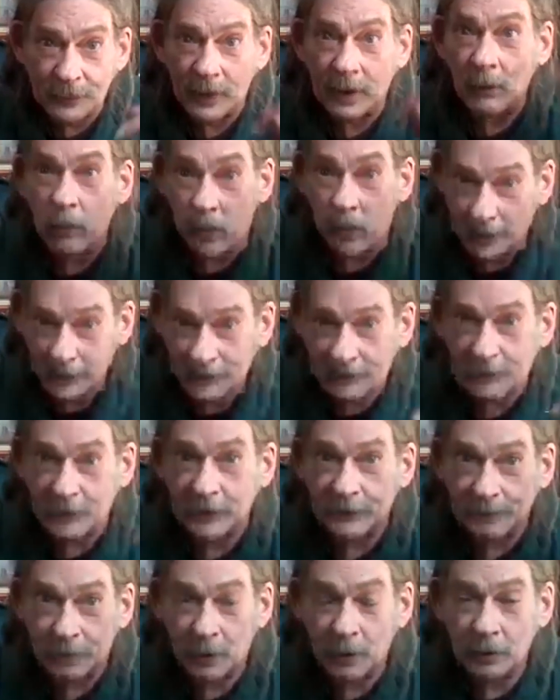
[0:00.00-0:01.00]
they watch
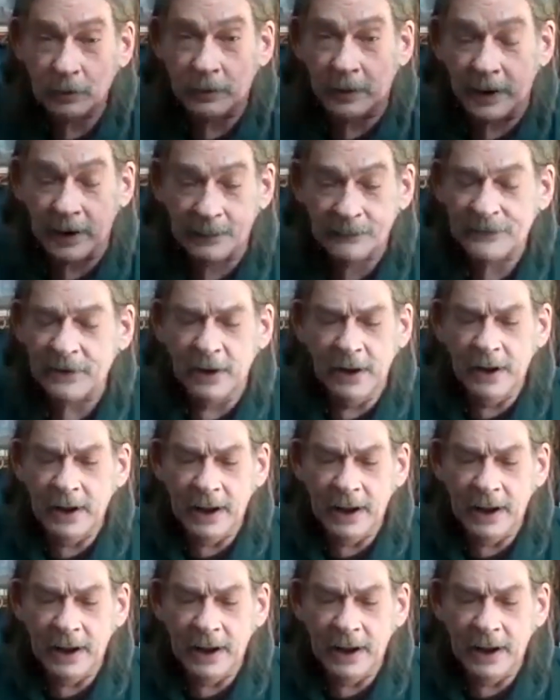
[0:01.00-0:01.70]
these programs,